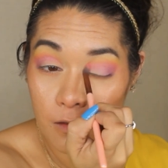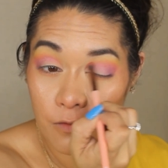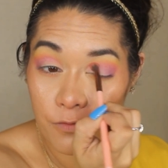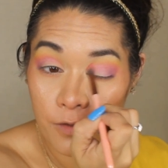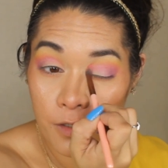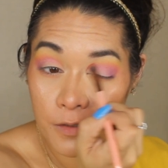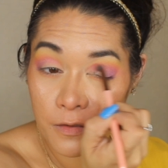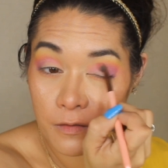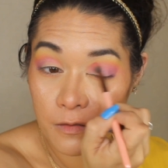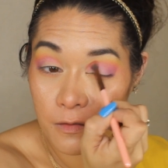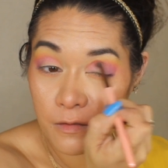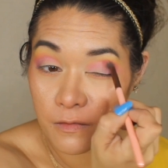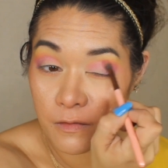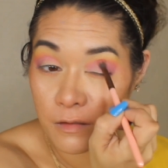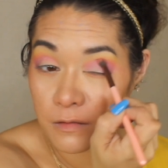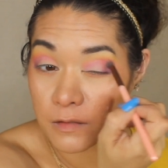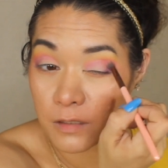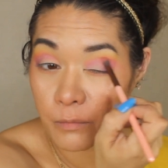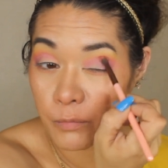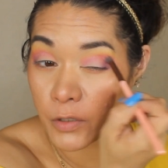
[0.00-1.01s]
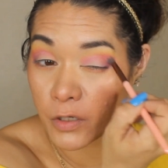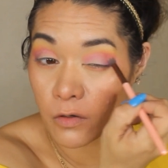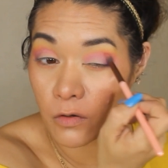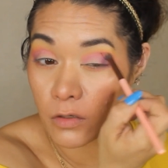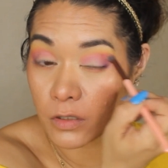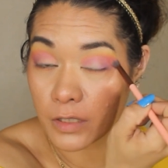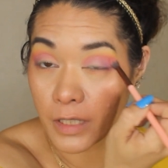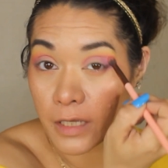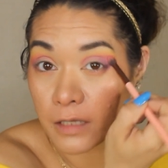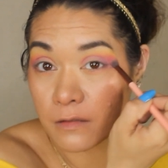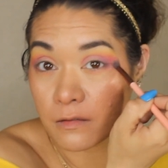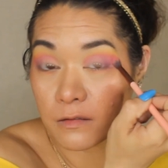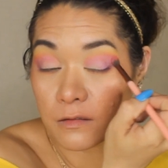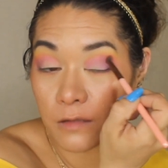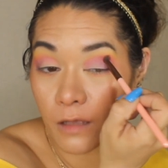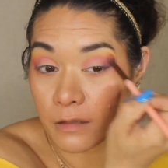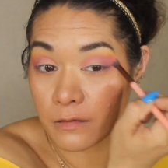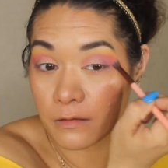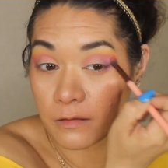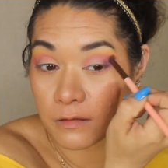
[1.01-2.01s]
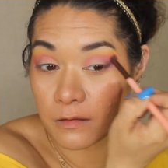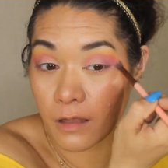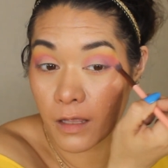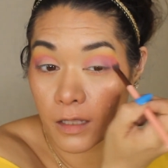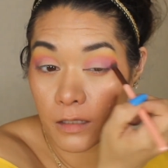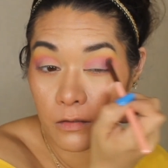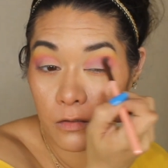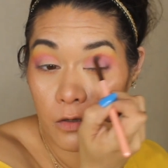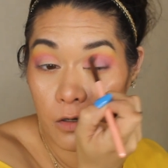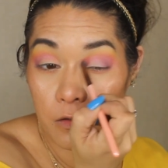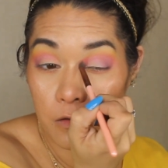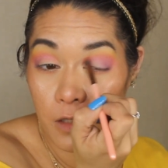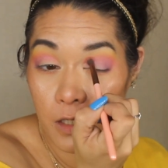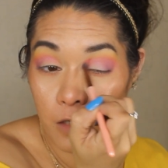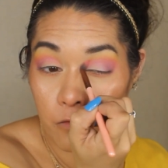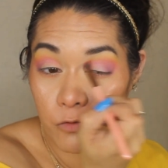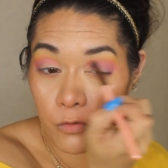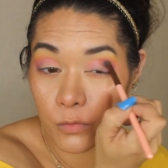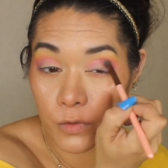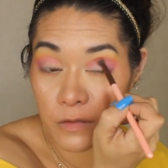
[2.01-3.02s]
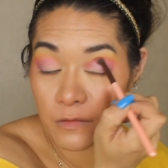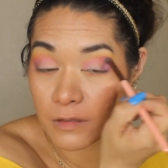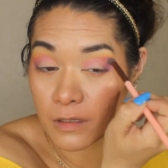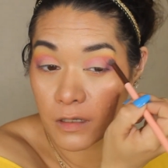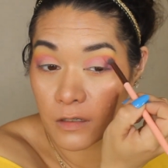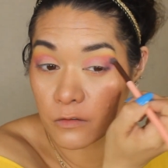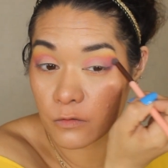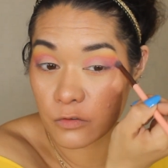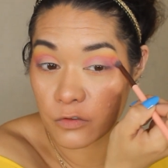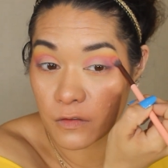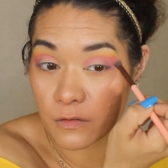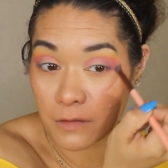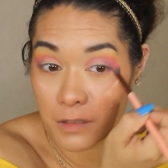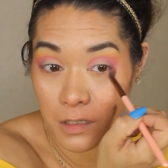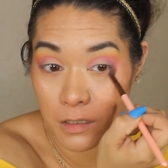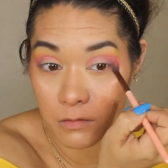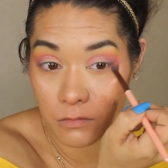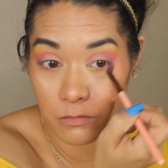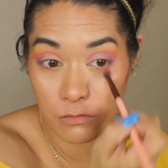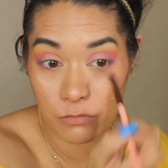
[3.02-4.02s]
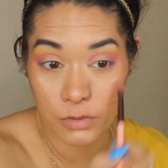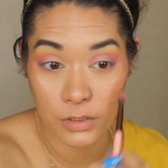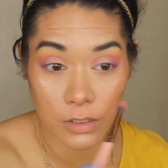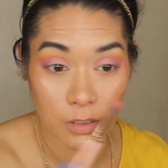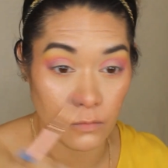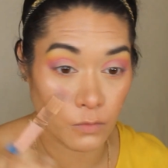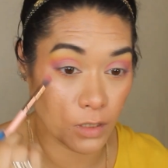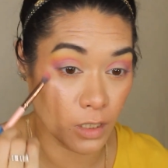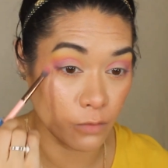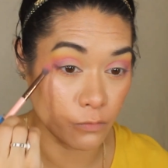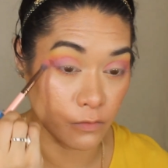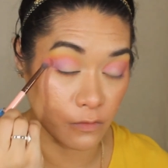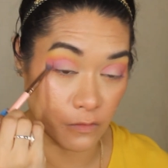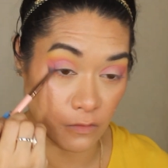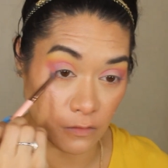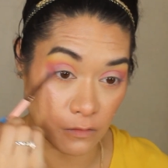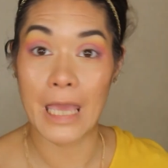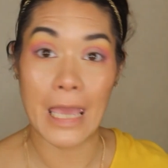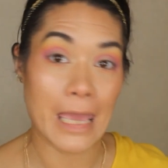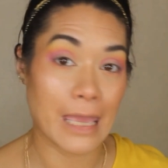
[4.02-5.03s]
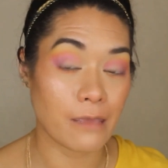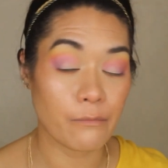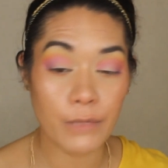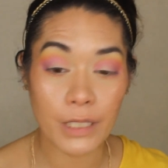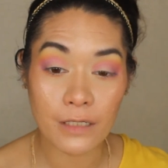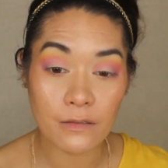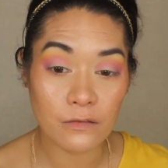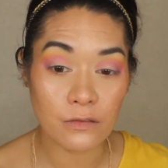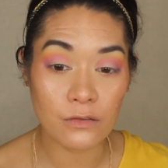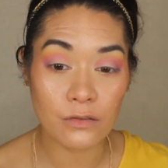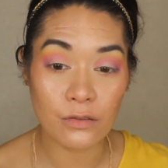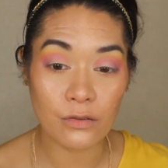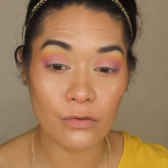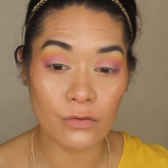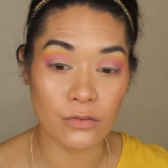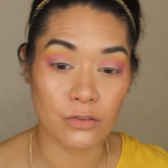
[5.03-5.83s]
I feel like this is the typical like sunset look that everyone does, which is not really what I was aiming to do.